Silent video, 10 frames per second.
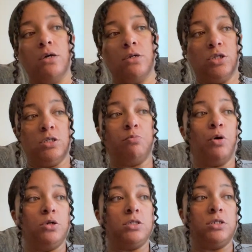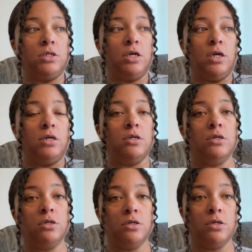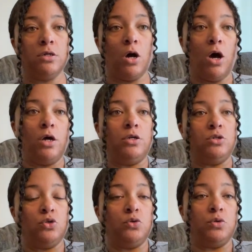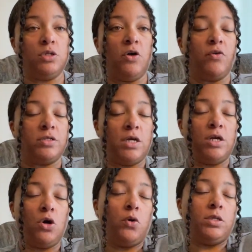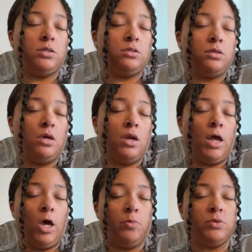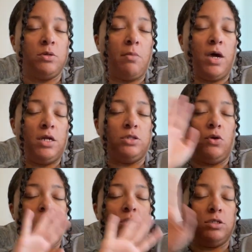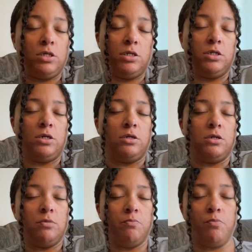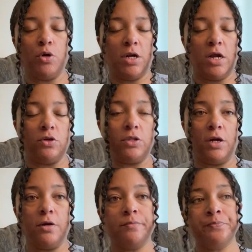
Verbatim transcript: just personally on true stuff because I know it's going to help somebody. So I just need to put it out there.